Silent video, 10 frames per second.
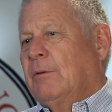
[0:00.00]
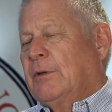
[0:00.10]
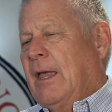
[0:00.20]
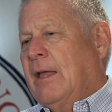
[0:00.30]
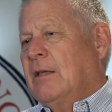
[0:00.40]

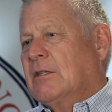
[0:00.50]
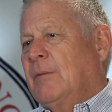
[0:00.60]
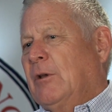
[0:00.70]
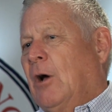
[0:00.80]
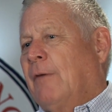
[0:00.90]
taking
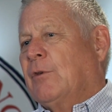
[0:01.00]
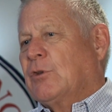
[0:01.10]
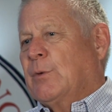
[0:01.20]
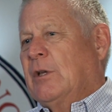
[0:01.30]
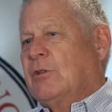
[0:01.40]
somebody off the
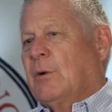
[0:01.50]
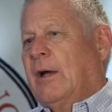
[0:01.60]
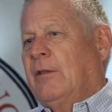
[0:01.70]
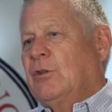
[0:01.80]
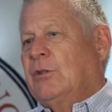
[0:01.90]
streets or
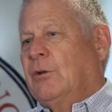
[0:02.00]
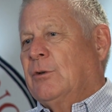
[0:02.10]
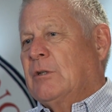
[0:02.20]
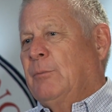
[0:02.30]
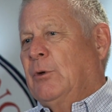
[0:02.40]
out of the
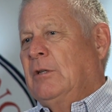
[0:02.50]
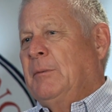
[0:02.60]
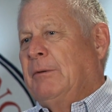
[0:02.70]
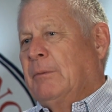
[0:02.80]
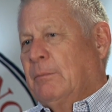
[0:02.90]
shelters and putting
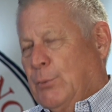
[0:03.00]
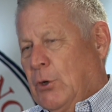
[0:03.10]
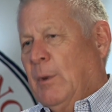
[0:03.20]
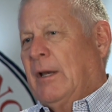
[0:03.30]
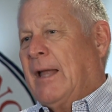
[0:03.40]
them in
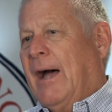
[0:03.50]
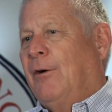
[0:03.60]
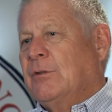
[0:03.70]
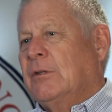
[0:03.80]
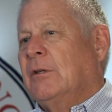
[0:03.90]
permanent
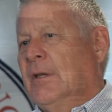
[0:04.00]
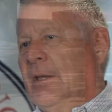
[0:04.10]
housing